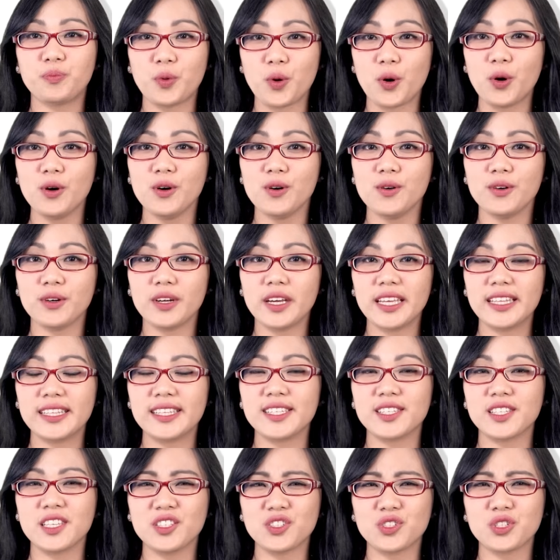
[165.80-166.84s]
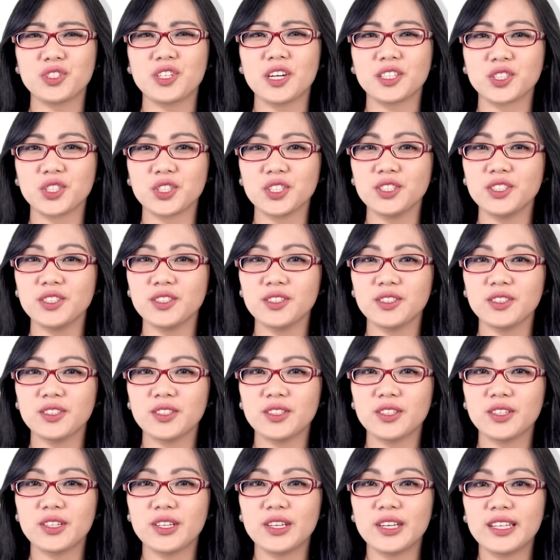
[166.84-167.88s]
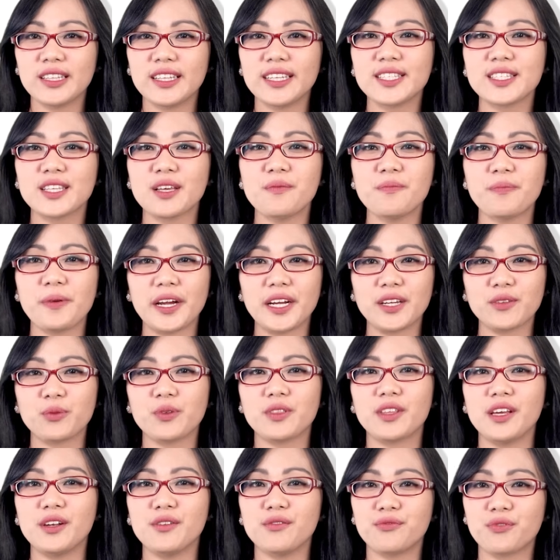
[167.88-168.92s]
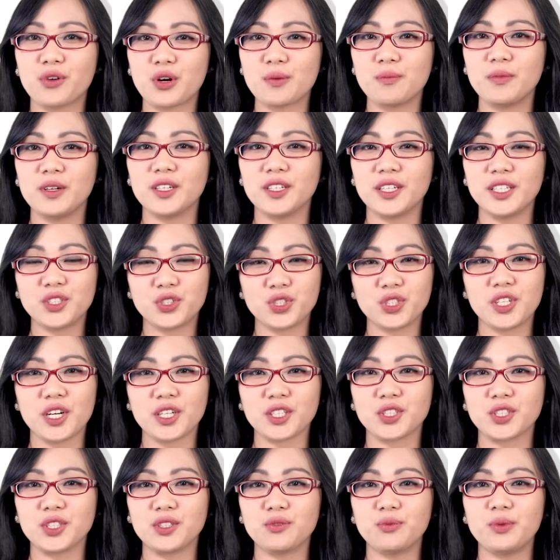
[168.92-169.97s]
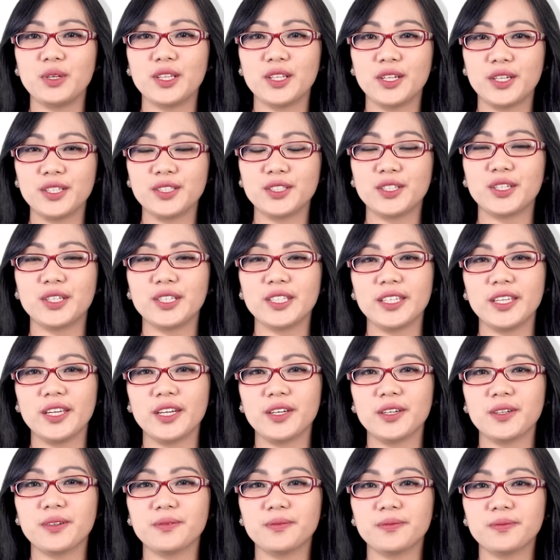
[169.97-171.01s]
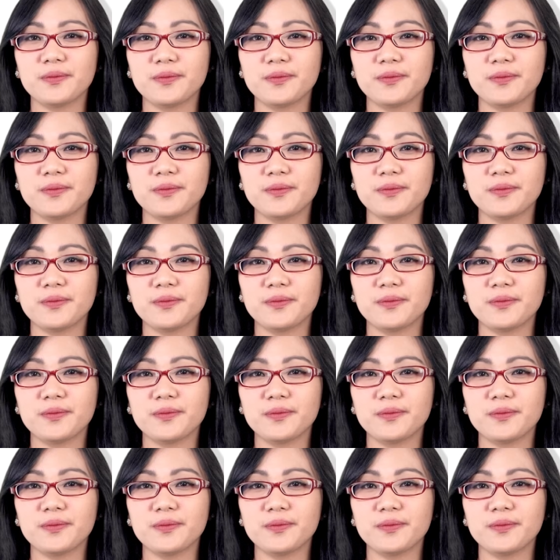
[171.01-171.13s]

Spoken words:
po in this introduction? Let's compare it with the informal introduction we learned earlier.